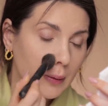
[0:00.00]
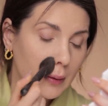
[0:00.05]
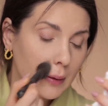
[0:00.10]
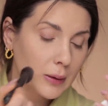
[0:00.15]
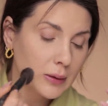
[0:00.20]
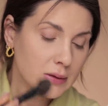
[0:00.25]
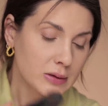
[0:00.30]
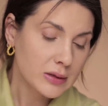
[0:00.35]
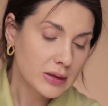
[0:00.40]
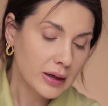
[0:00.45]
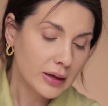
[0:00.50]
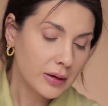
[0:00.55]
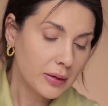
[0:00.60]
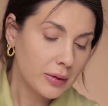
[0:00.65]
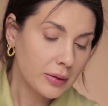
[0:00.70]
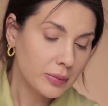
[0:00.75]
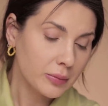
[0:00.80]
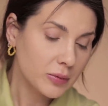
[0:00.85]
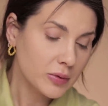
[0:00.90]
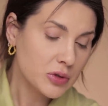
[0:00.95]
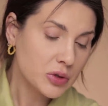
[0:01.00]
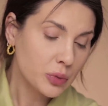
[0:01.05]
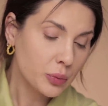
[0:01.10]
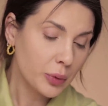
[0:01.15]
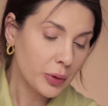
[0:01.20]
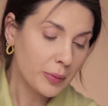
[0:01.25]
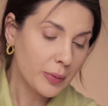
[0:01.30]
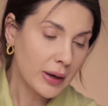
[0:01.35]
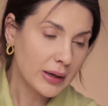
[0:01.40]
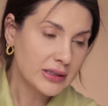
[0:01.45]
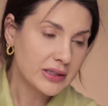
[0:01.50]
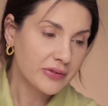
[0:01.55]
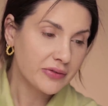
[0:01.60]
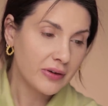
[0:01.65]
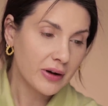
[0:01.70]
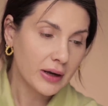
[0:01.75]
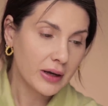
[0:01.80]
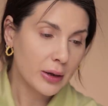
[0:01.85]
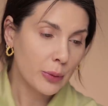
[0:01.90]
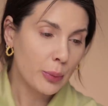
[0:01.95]
It's not a super
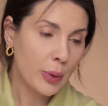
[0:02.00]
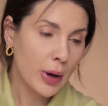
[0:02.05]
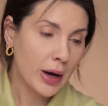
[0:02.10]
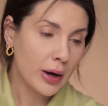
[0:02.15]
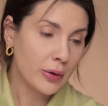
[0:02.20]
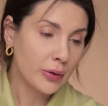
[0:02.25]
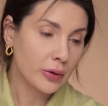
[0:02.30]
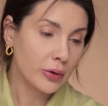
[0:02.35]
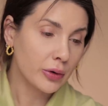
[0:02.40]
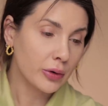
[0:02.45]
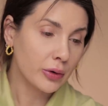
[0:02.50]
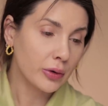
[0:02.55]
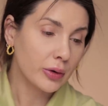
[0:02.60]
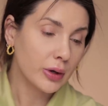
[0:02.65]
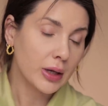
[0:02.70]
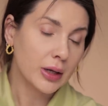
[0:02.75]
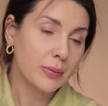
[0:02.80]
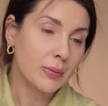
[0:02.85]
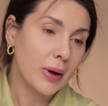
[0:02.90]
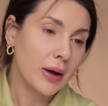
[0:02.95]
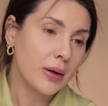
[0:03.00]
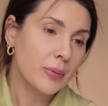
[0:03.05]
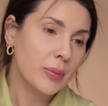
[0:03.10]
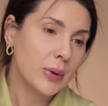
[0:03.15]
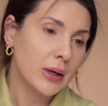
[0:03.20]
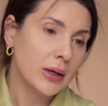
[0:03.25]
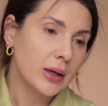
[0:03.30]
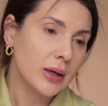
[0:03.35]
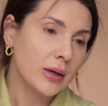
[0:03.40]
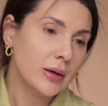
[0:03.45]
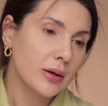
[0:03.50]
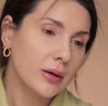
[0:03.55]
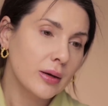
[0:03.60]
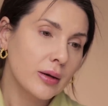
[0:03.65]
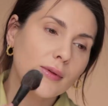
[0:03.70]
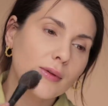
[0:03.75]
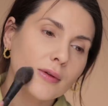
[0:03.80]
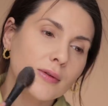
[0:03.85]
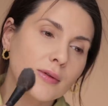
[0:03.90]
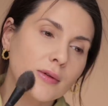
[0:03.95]
mattifying powder, in my opinion.
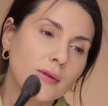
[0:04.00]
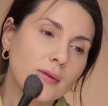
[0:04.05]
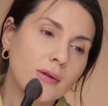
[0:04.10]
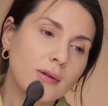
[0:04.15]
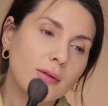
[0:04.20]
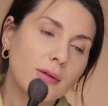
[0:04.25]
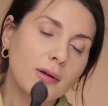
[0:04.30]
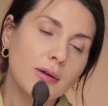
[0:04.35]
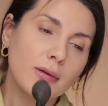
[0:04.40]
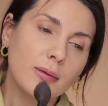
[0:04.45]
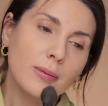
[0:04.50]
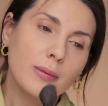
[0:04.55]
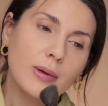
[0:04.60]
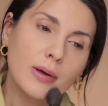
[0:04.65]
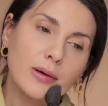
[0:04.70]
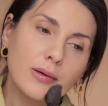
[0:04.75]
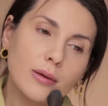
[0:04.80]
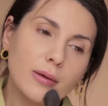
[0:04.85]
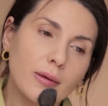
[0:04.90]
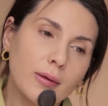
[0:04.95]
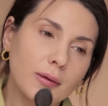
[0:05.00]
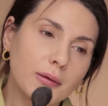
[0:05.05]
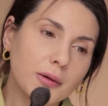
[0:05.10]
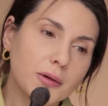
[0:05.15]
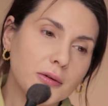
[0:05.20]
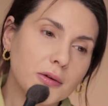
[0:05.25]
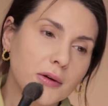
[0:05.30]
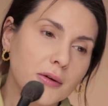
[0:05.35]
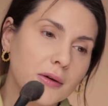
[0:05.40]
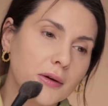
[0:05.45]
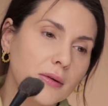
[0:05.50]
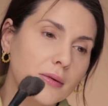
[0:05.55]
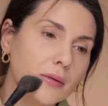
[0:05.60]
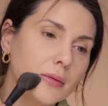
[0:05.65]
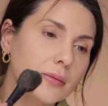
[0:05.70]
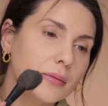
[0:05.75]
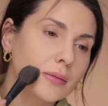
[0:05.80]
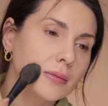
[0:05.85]
Use it a little bit on the chin.